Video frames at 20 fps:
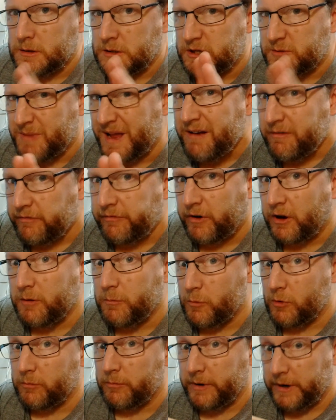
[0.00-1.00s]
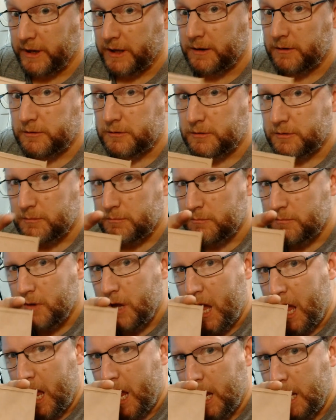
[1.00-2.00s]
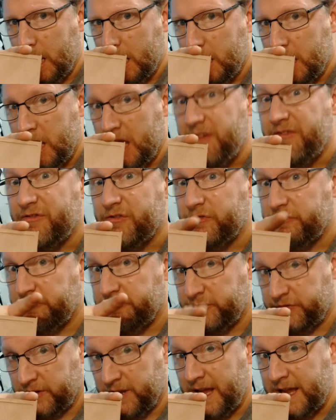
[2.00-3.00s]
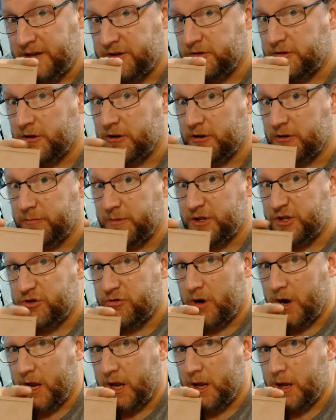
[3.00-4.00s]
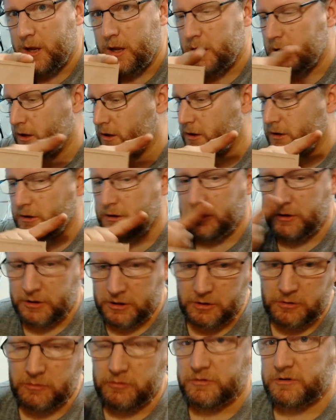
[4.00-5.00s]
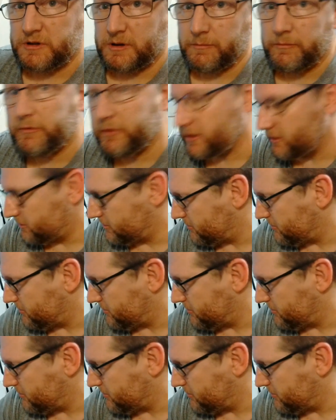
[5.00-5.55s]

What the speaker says: Spend 5 more minutes. If the edge is going to be straight, use something